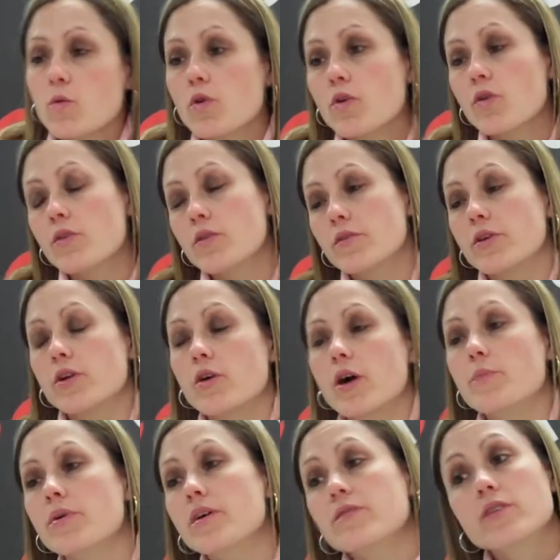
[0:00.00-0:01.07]
Well, you know,
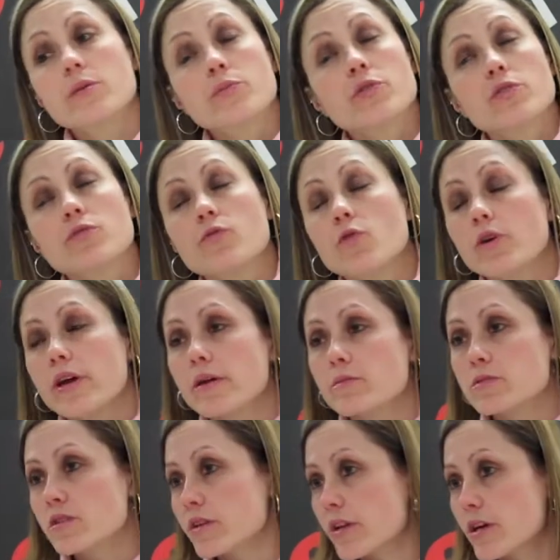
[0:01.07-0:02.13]
IPFW, the four
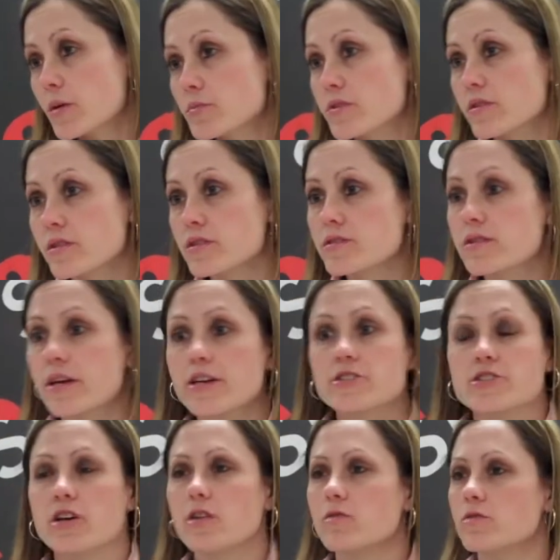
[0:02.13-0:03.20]
games leading up to this, they had
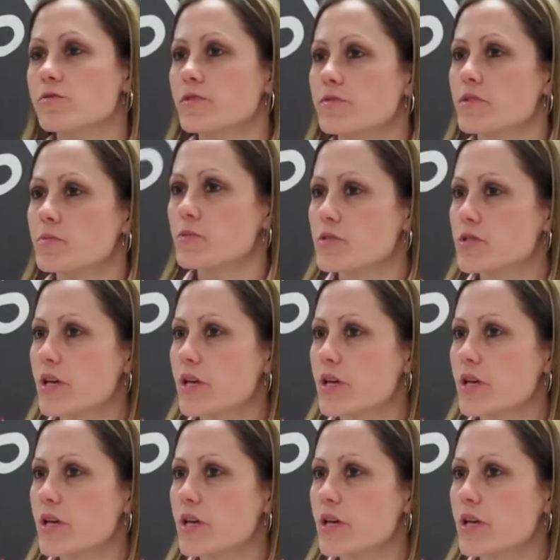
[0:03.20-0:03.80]
shot over 50%.